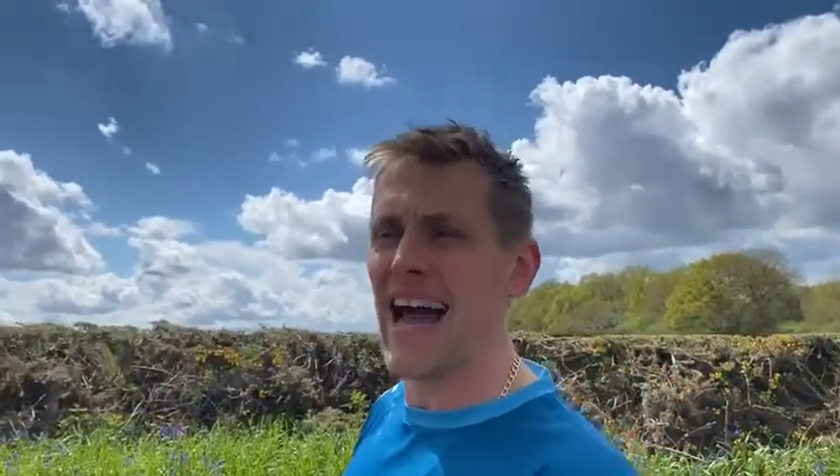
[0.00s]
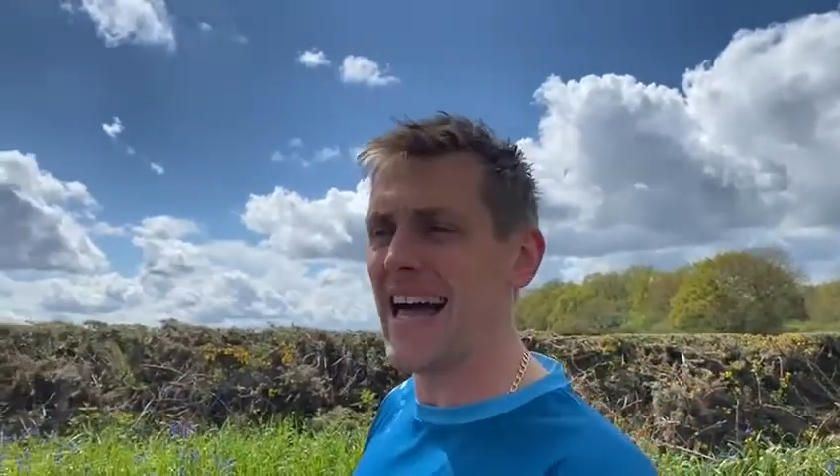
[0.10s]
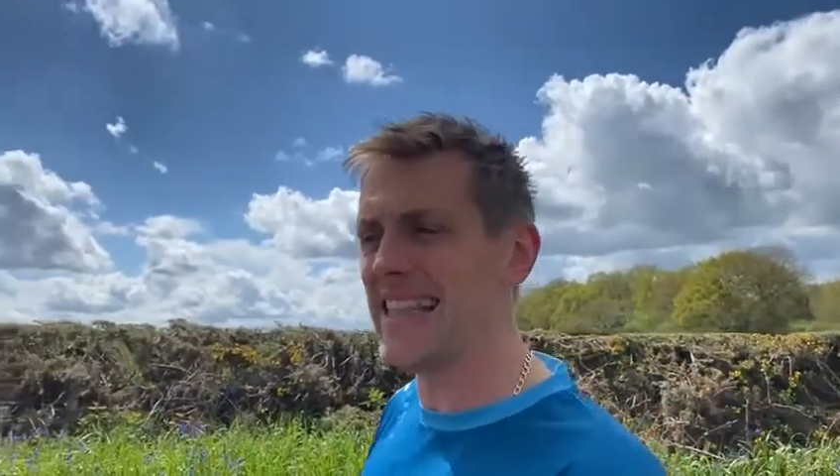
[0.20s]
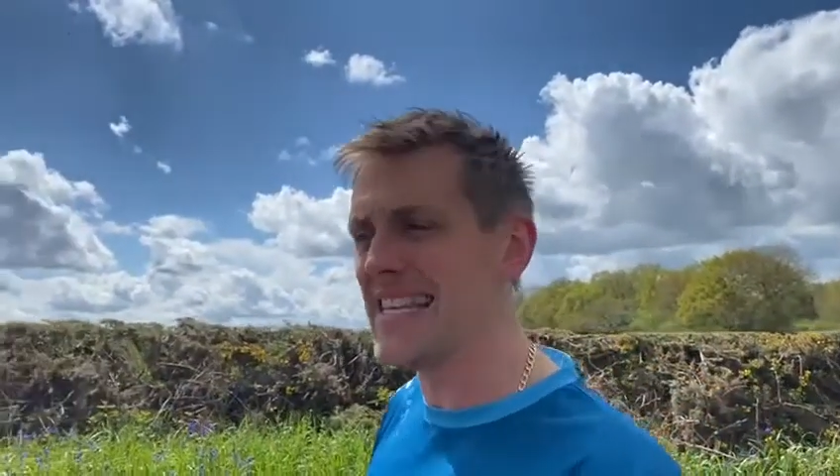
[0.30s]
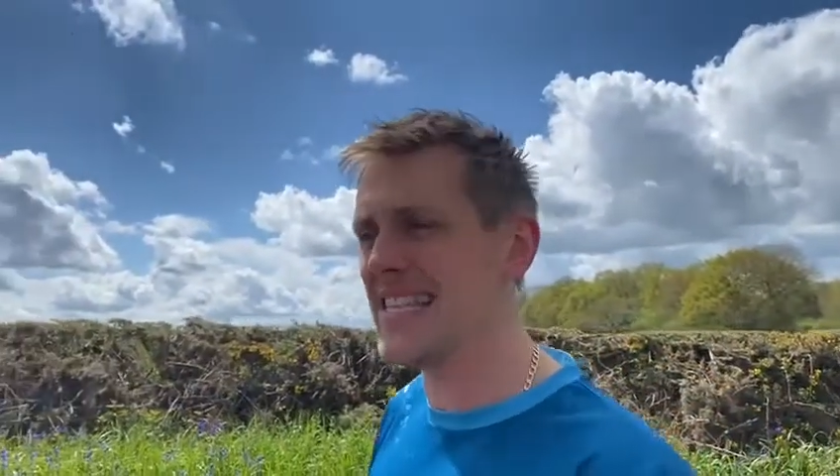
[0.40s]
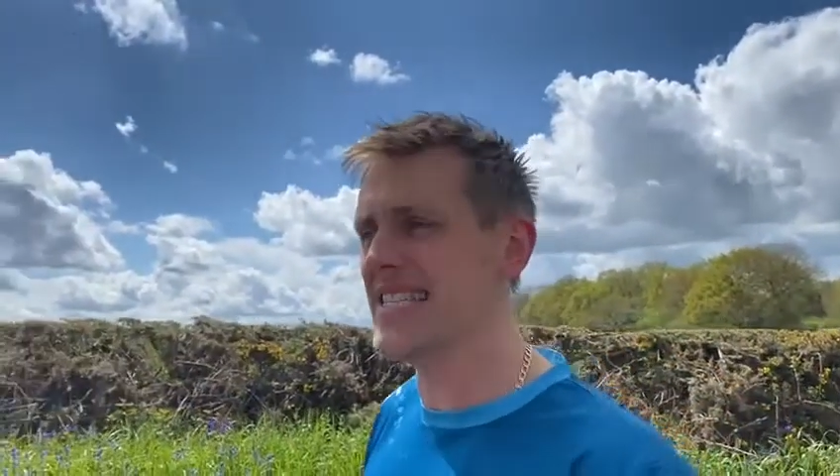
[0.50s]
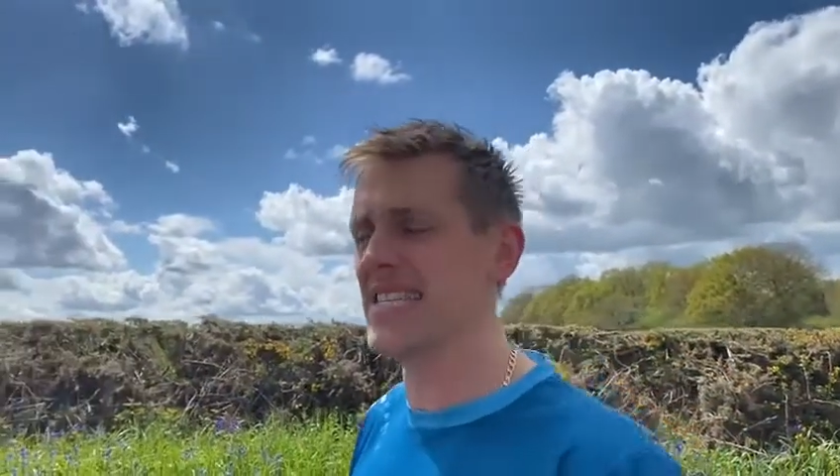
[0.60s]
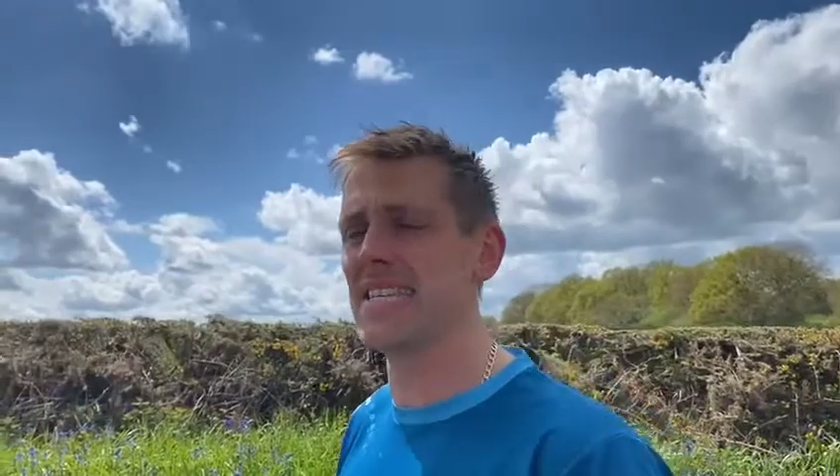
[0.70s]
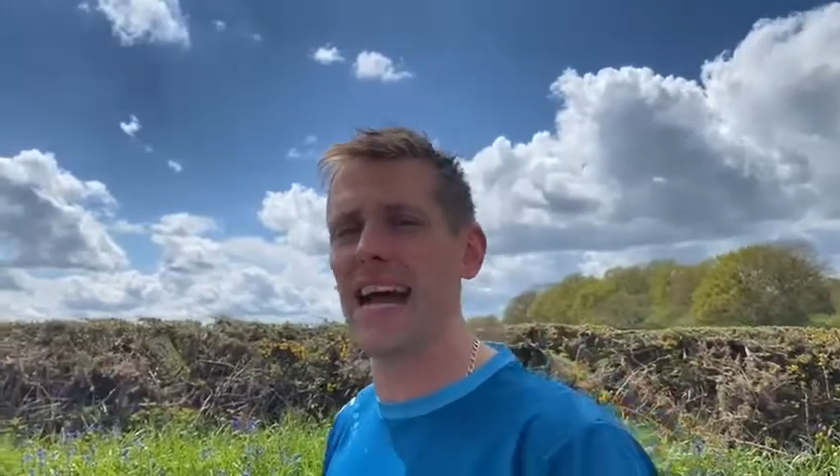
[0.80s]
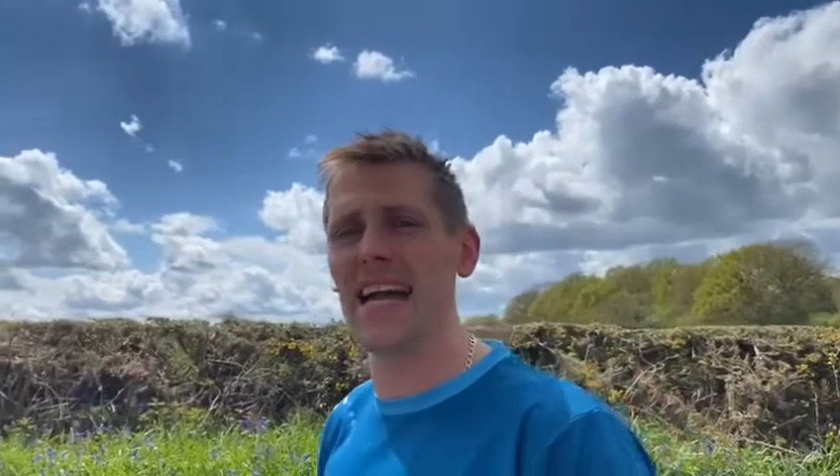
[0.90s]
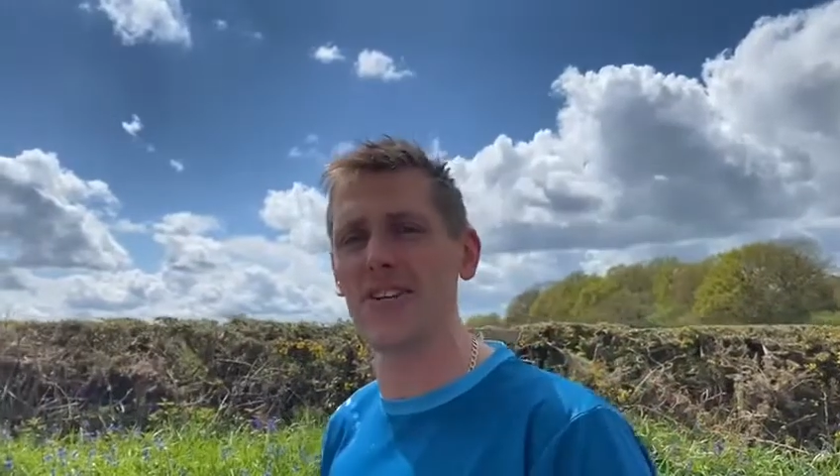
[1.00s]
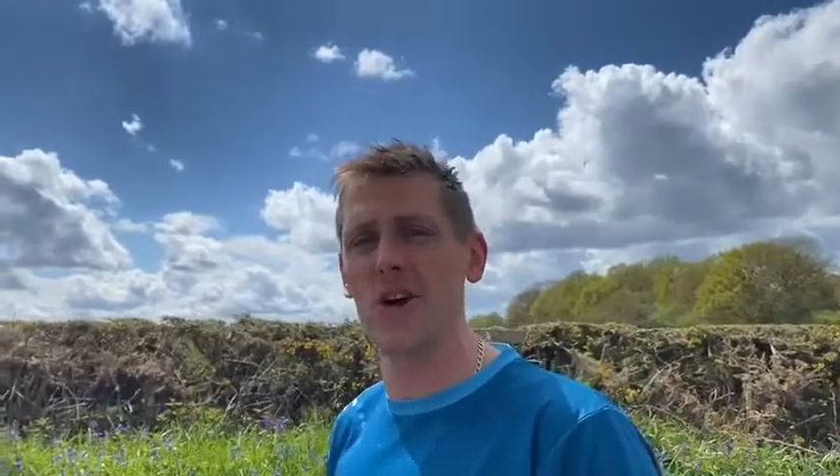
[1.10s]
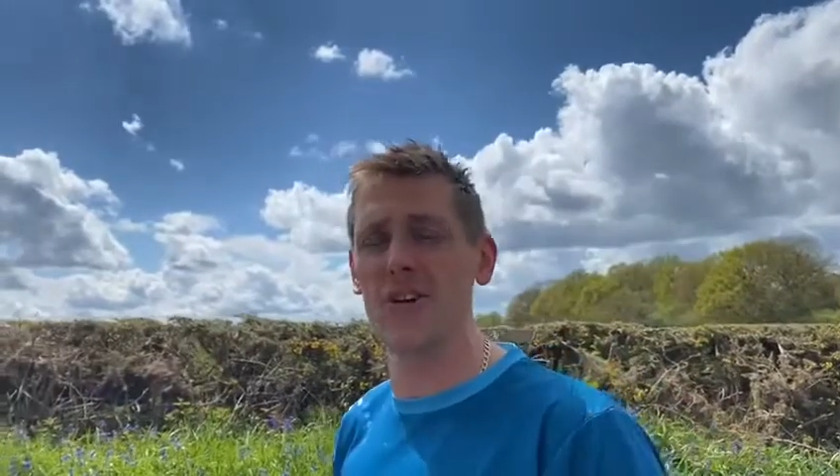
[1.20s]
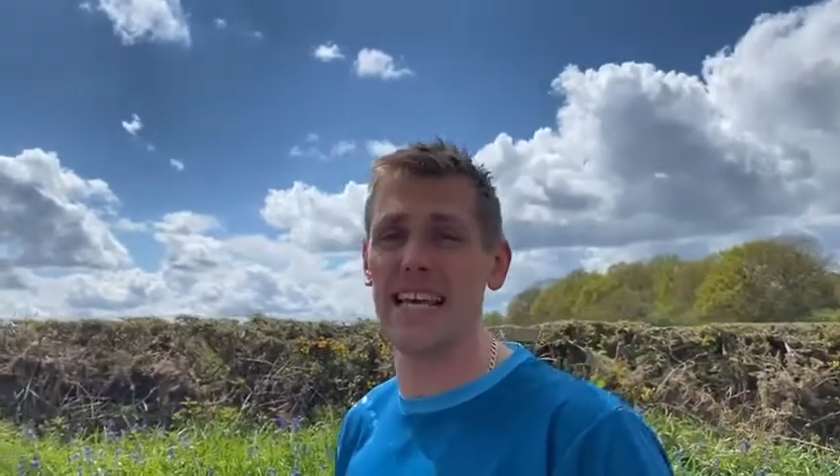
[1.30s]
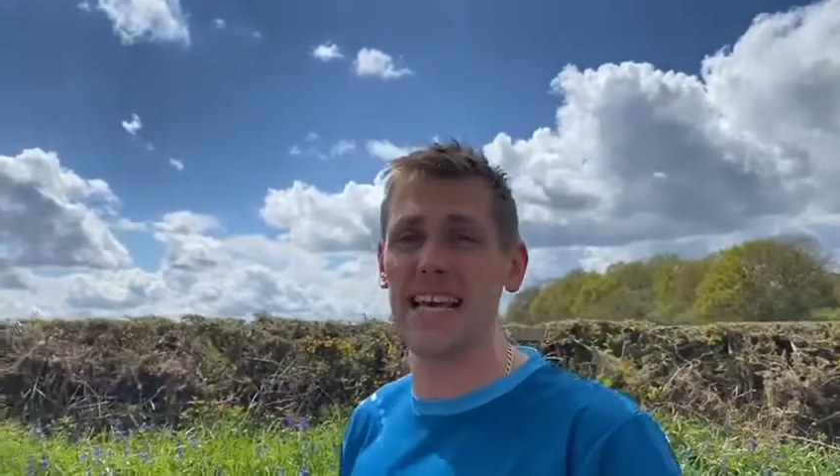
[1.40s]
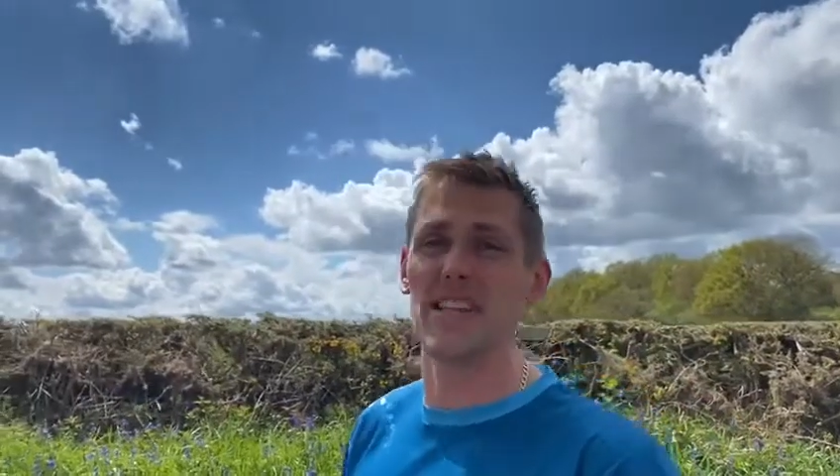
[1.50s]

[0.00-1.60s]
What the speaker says: And this is the stage, ideally,